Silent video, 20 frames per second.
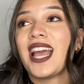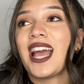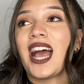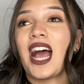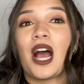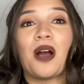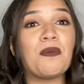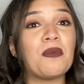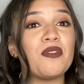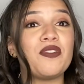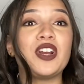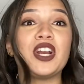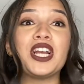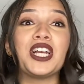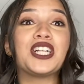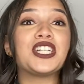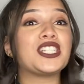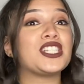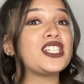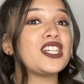a very
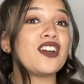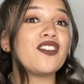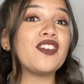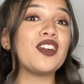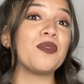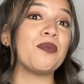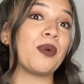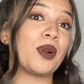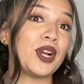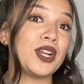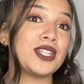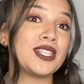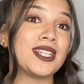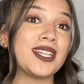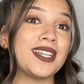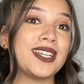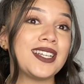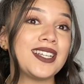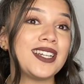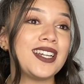conservative
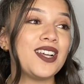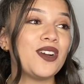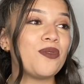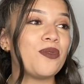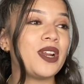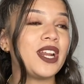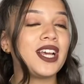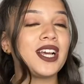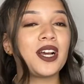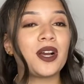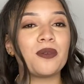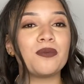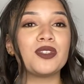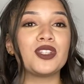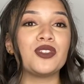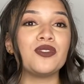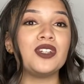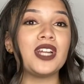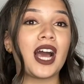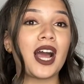person when it comes
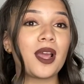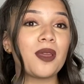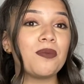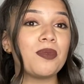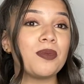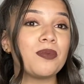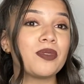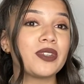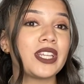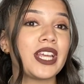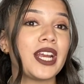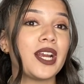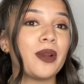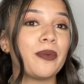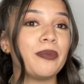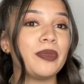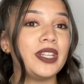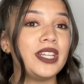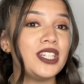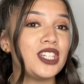to dyeing people's hair,
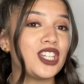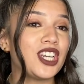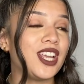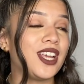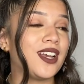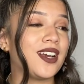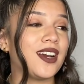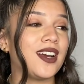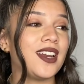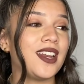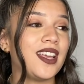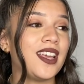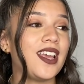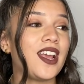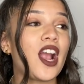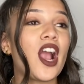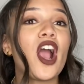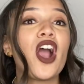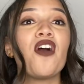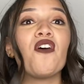bleaching,
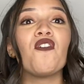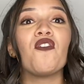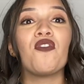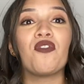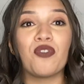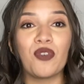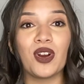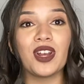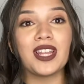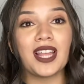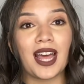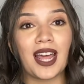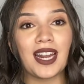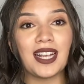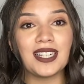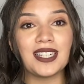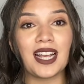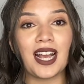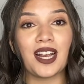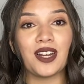cutting, for that
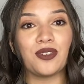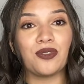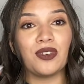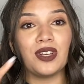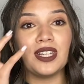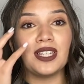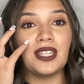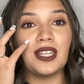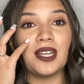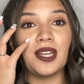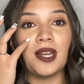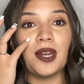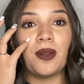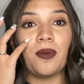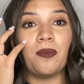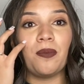exact reason,